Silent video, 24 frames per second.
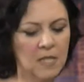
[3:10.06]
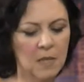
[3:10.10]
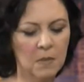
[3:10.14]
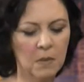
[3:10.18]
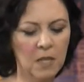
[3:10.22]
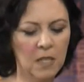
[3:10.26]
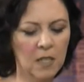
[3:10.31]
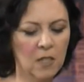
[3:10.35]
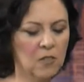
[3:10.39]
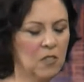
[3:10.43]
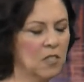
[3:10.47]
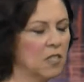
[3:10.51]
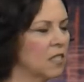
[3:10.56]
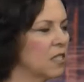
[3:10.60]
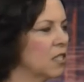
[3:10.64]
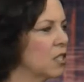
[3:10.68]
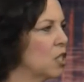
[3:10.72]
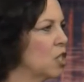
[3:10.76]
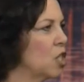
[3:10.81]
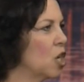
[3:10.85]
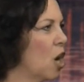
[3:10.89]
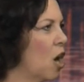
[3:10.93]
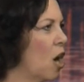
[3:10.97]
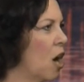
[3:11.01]
somebody loses their
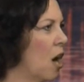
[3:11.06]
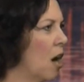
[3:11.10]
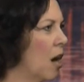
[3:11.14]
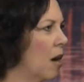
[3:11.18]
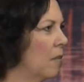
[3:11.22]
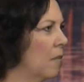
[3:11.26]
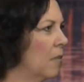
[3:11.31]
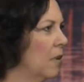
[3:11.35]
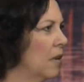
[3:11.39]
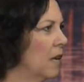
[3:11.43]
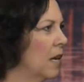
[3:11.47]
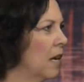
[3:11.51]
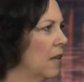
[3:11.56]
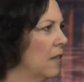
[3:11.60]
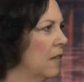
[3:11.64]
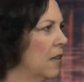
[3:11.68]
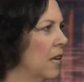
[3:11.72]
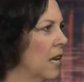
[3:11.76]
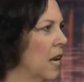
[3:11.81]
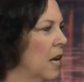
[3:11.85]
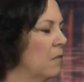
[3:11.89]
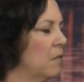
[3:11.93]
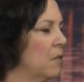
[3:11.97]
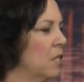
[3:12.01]
job and they
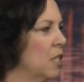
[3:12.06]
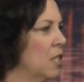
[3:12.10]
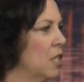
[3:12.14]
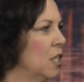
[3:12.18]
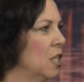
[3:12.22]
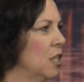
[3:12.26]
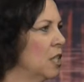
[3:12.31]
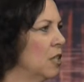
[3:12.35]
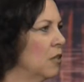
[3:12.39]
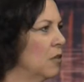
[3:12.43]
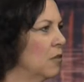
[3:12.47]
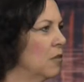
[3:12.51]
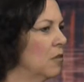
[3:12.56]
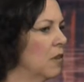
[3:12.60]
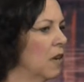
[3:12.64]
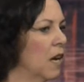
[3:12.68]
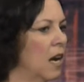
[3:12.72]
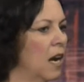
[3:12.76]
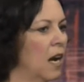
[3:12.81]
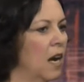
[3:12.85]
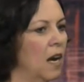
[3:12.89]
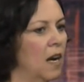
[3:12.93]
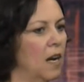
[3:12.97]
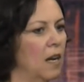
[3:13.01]
come to you
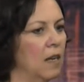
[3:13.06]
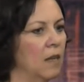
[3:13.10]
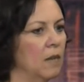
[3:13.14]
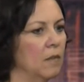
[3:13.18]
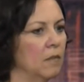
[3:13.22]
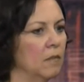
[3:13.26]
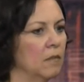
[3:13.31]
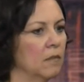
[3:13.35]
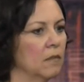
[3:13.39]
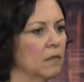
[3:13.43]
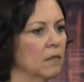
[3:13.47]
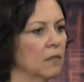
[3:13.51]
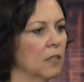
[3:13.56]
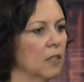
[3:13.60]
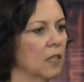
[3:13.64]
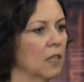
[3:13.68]
and